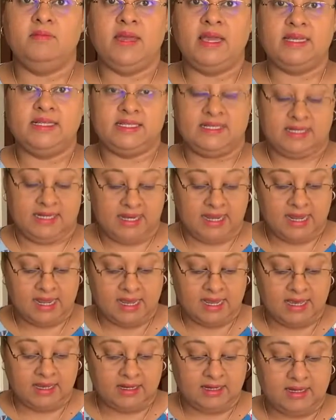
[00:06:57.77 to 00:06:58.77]
basting
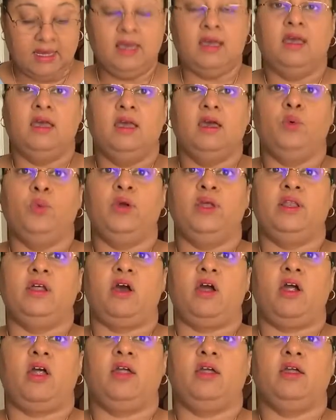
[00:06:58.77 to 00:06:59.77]
it with
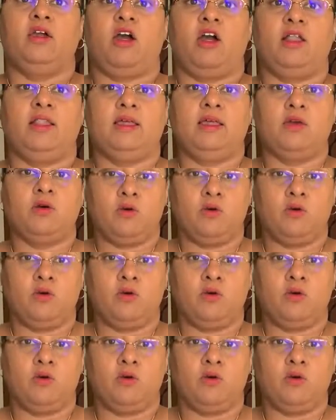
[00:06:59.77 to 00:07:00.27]
our garlic